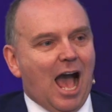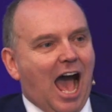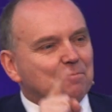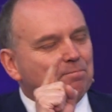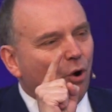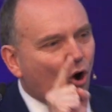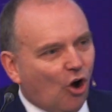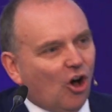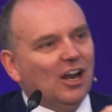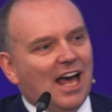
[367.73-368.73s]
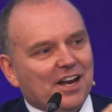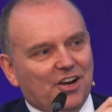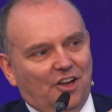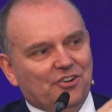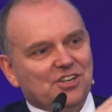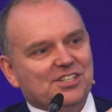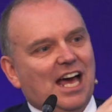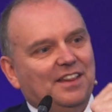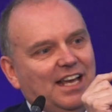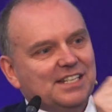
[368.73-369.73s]
And Paul had an
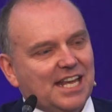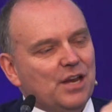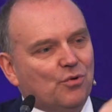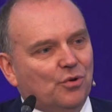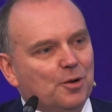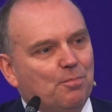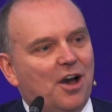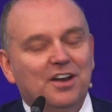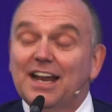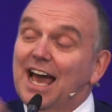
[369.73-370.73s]
understanding as he wrote about it.